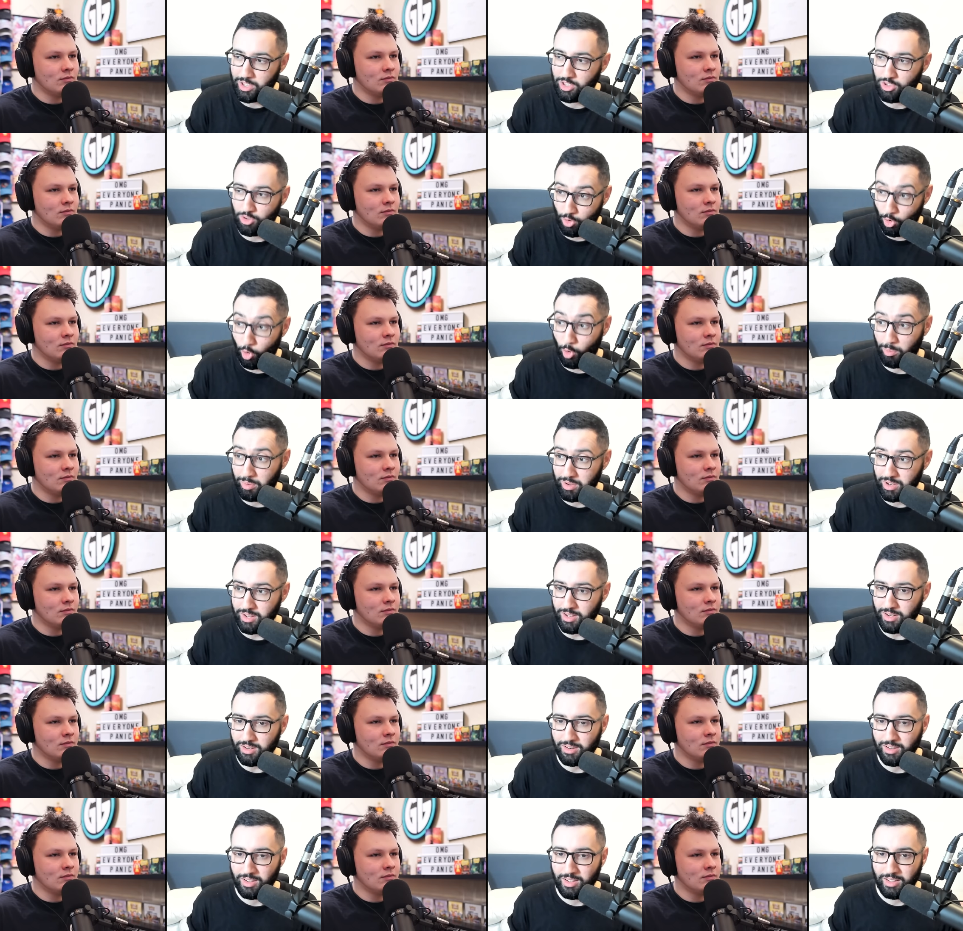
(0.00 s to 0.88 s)
Speaker 1: you open it.
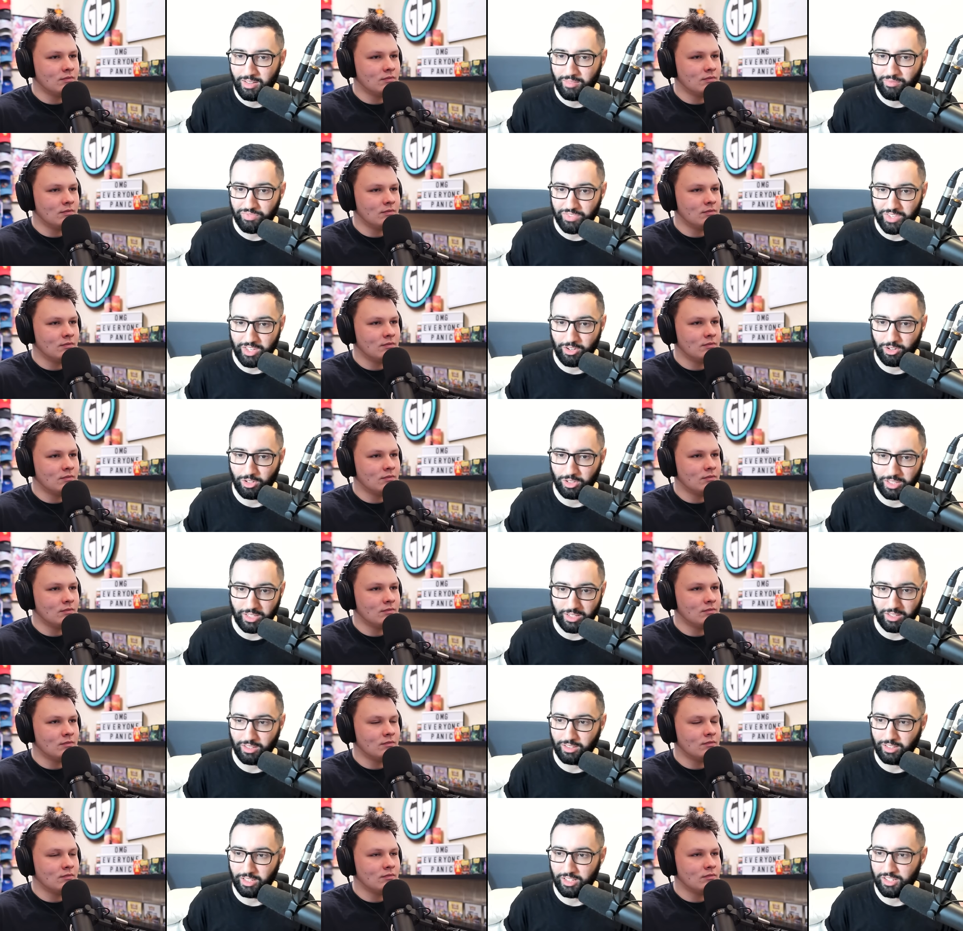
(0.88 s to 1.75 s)
You know, like
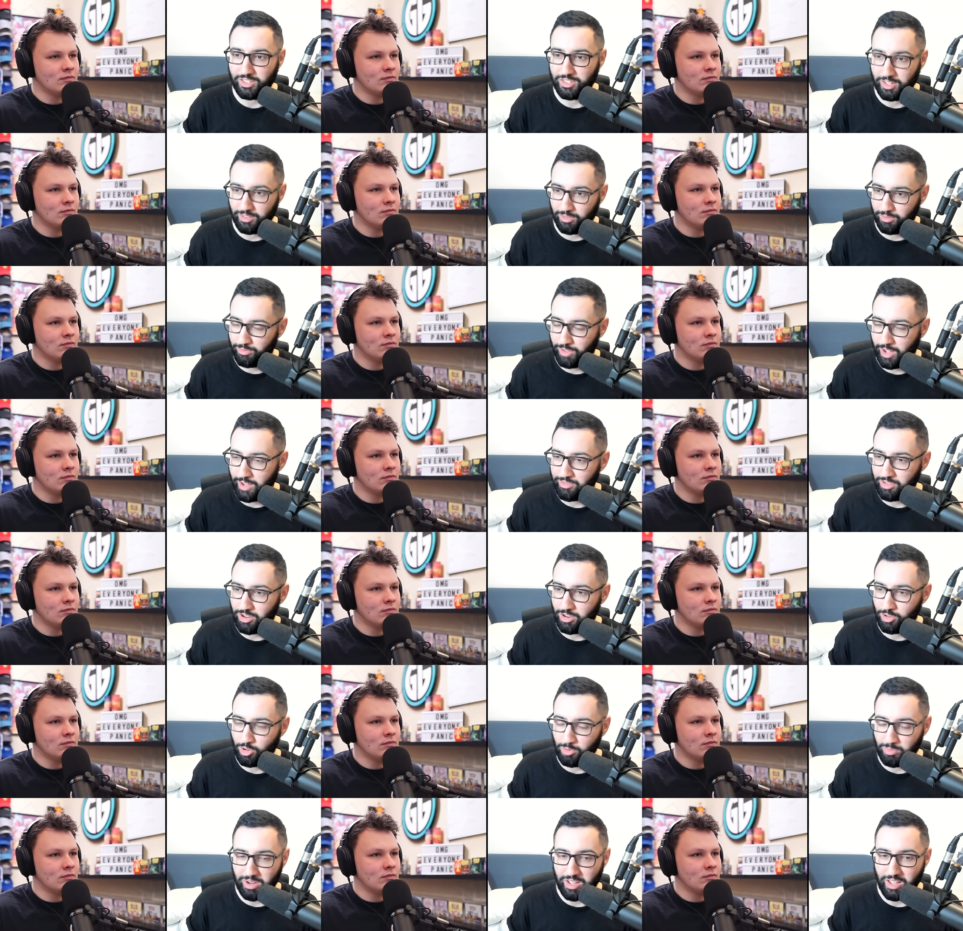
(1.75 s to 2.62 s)
like I said, five card
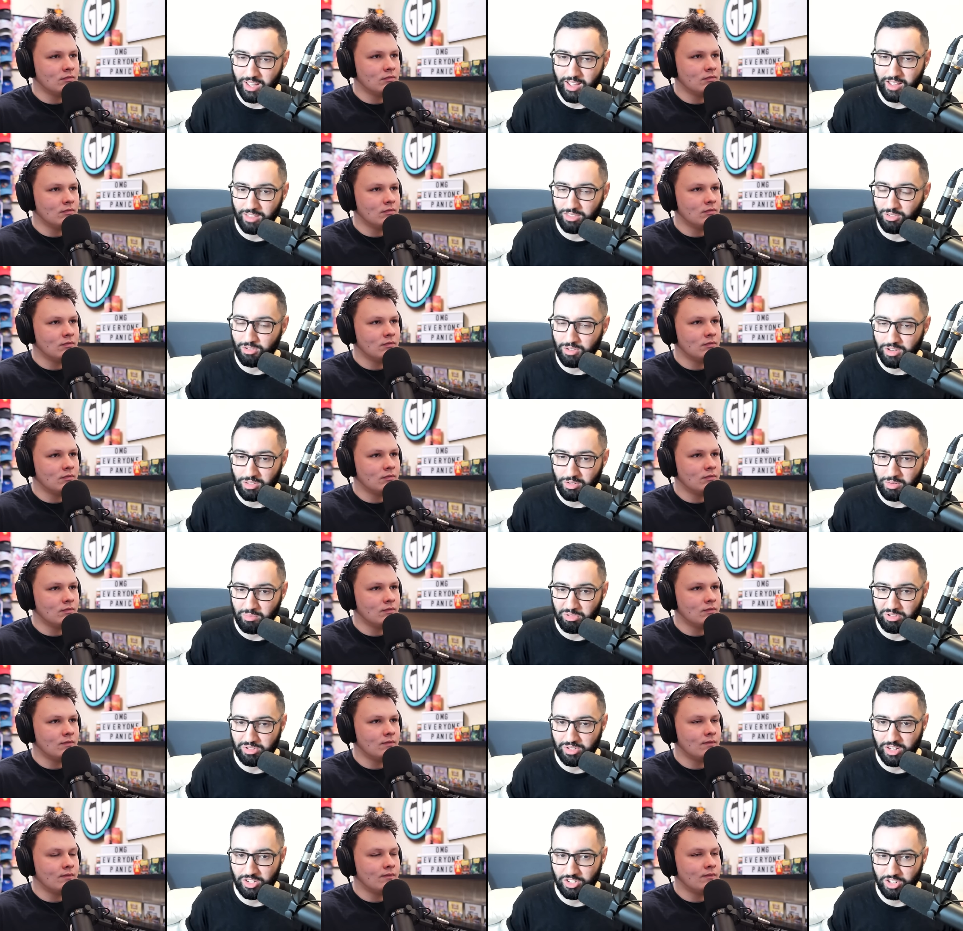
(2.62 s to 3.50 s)
opening hand, thirty-three
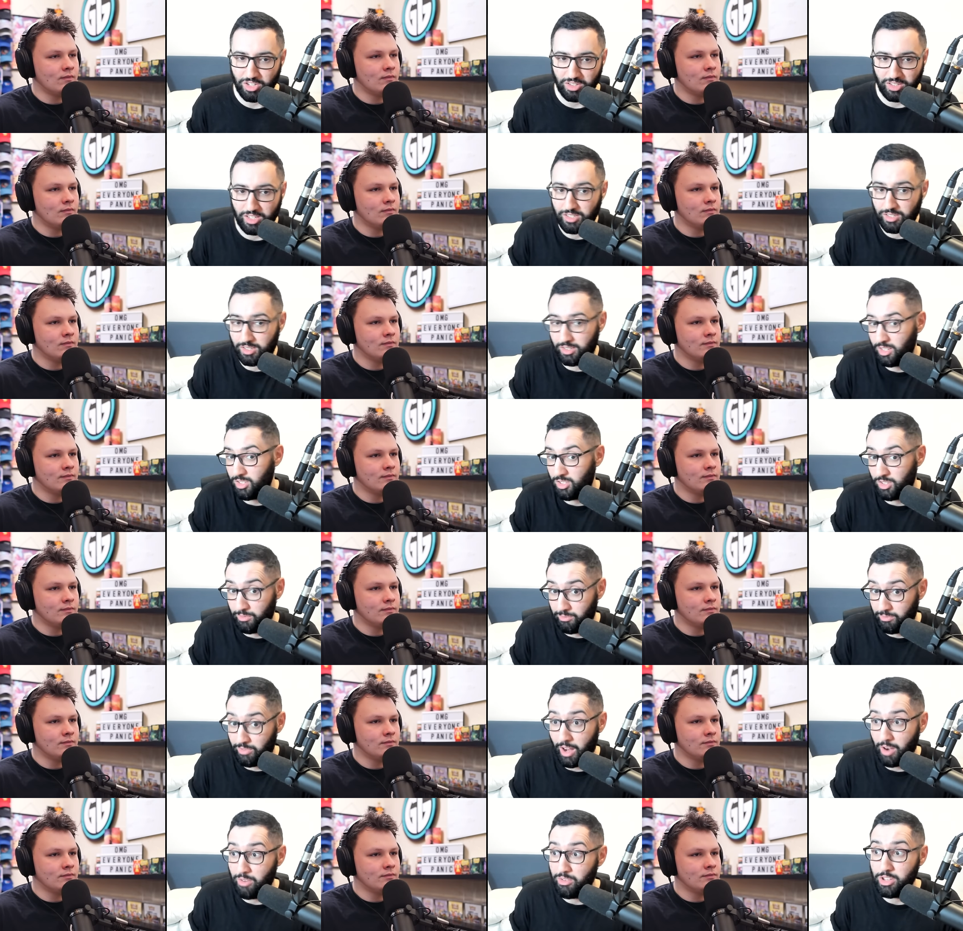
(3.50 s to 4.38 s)
percent chance. That's there's a
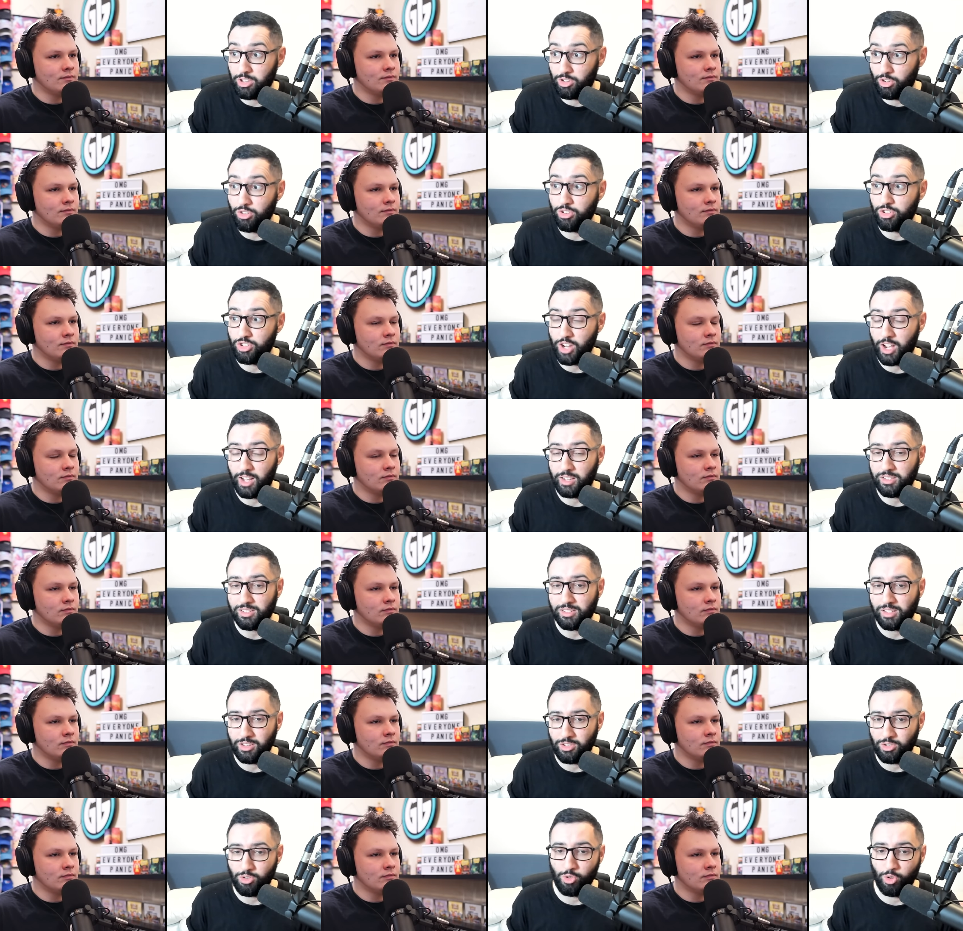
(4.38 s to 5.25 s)
very good chance that
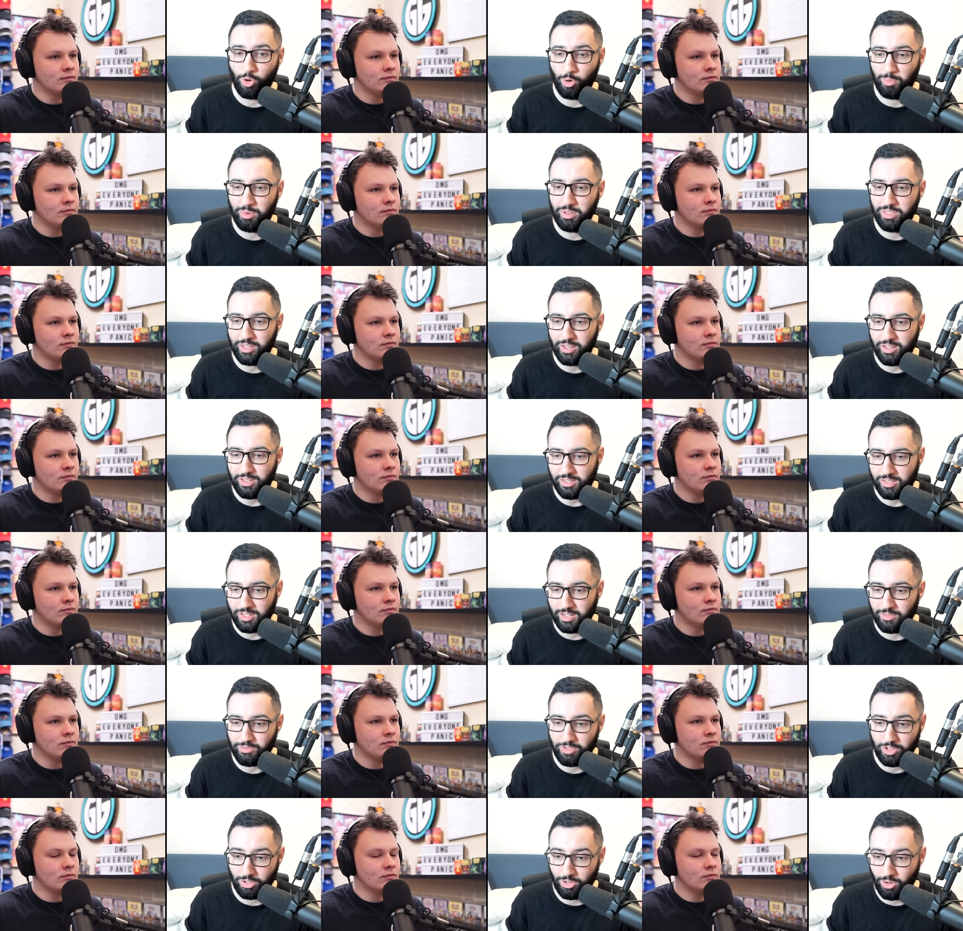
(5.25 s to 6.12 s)
you open this, and if you
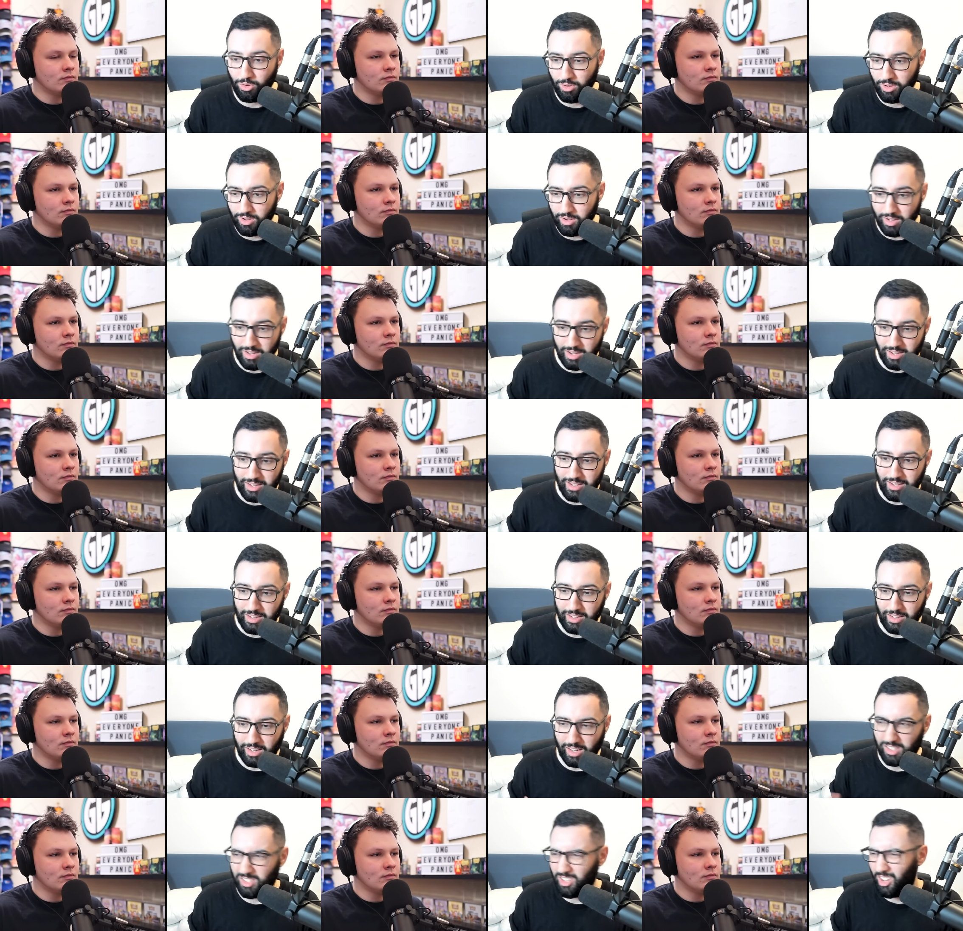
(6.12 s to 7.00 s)
don't,
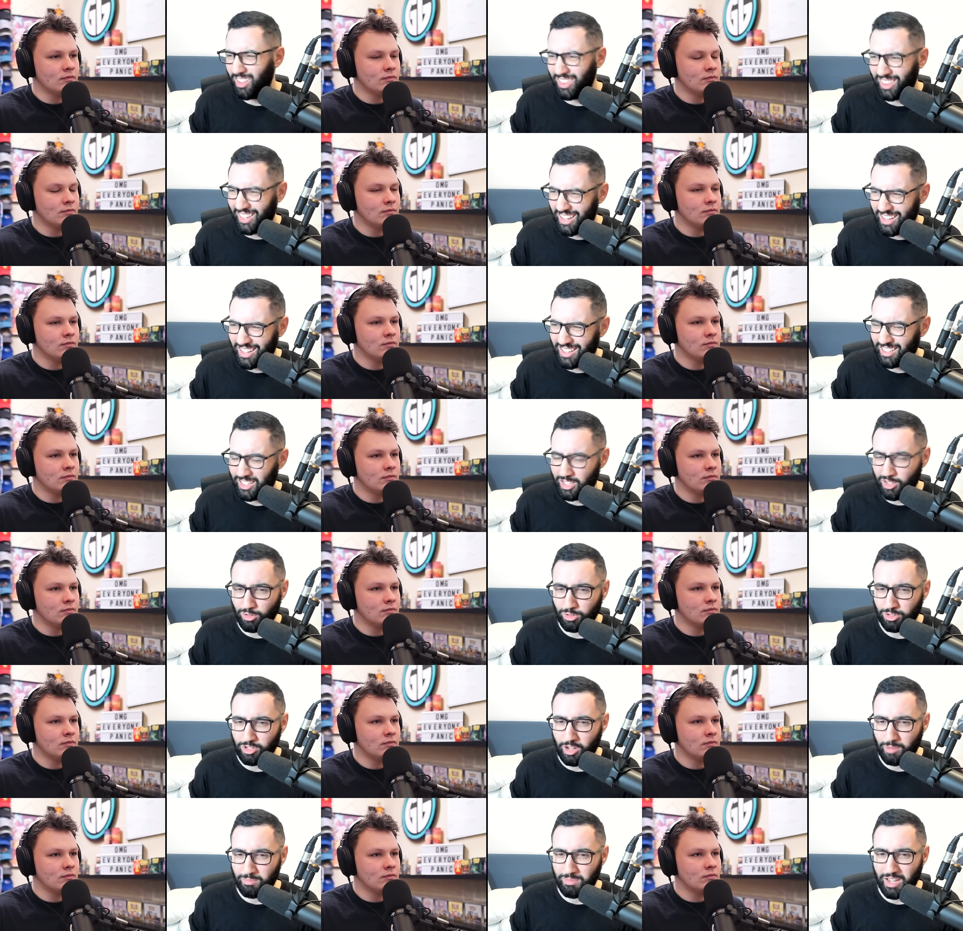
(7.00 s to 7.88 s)
it's unlikely you'll top
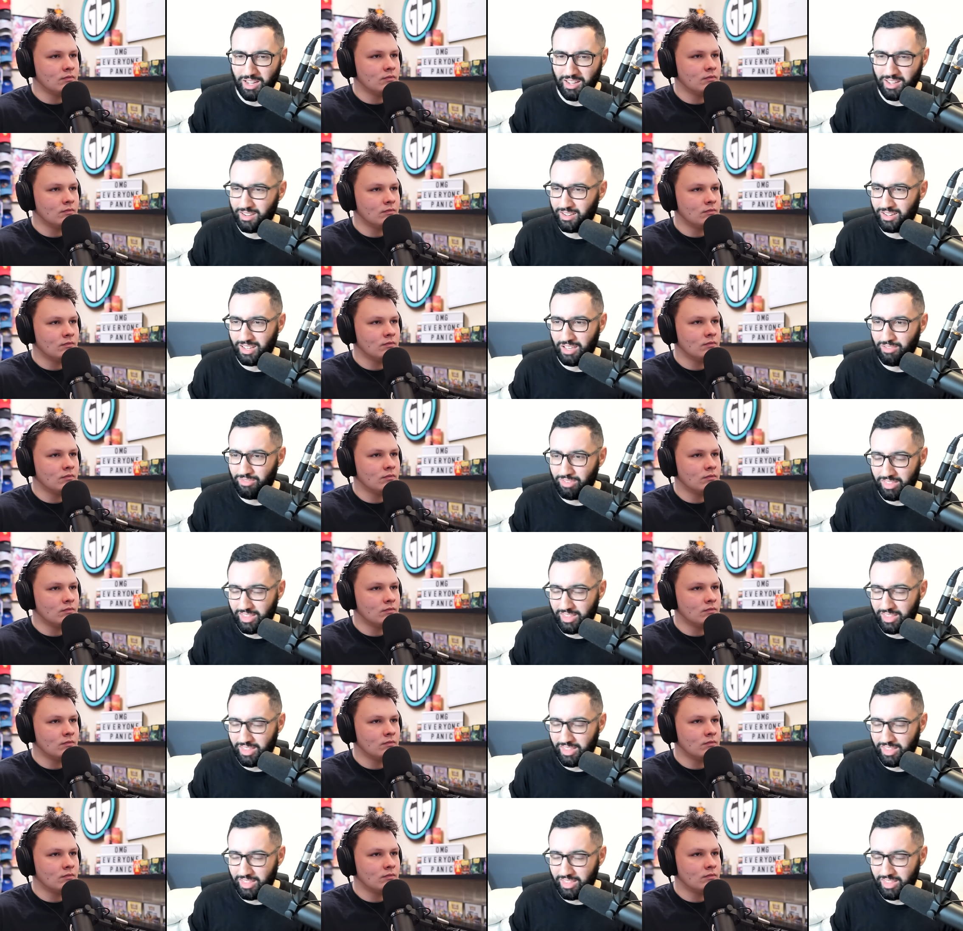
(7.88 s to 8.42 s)
deck, and even